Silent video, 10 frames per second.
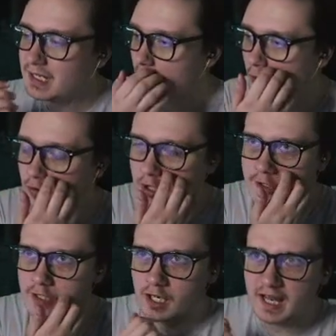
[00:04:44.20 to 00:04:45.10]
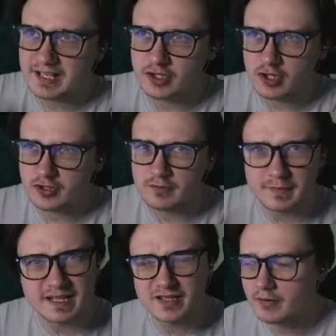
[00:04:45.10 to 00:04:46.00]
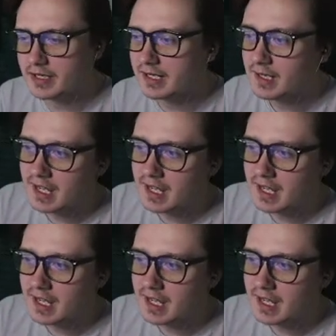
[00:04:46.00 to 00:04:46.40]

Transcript: or like the less shots you miss, sorry.